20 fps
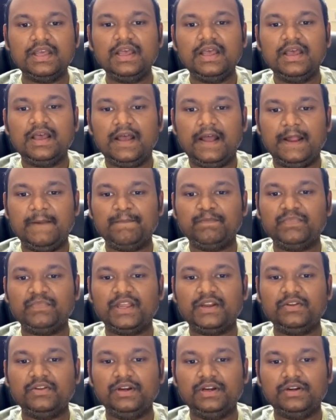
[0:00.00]
And
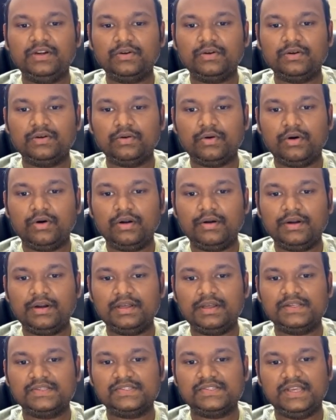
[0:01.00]
then you need to know
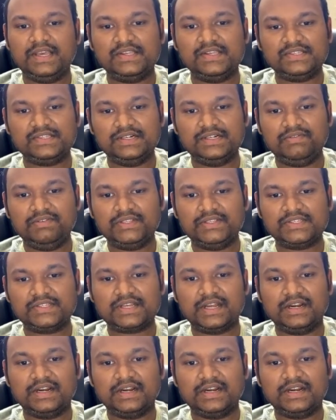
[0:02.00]
on CI/CD, which is
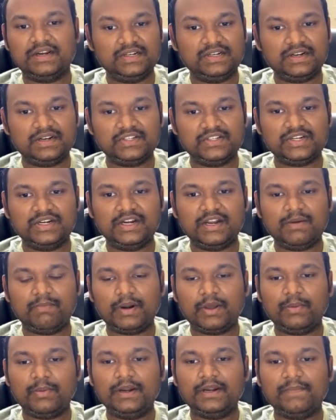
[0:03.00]
continuous integration and
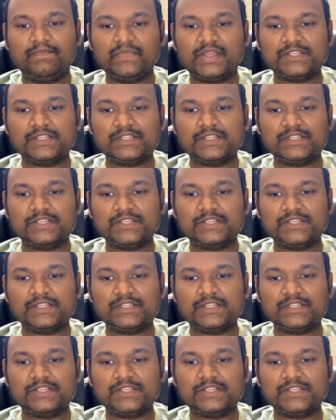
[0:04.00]
deployment.